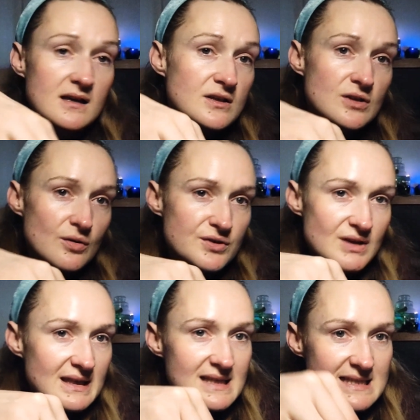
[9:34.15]
you know,
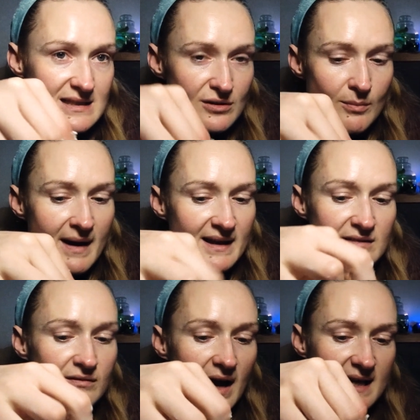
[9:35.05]
you can listen to my
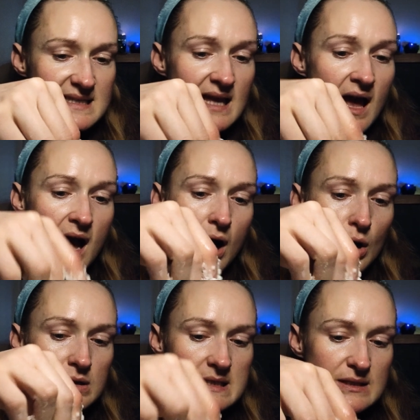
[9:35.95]
advice.
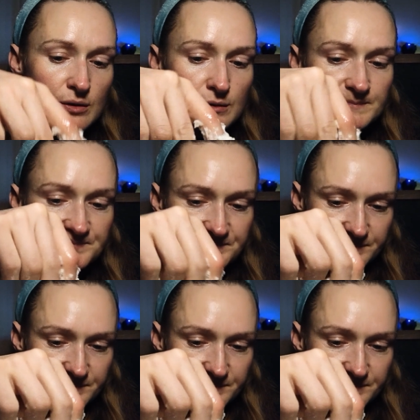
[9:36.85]
Also,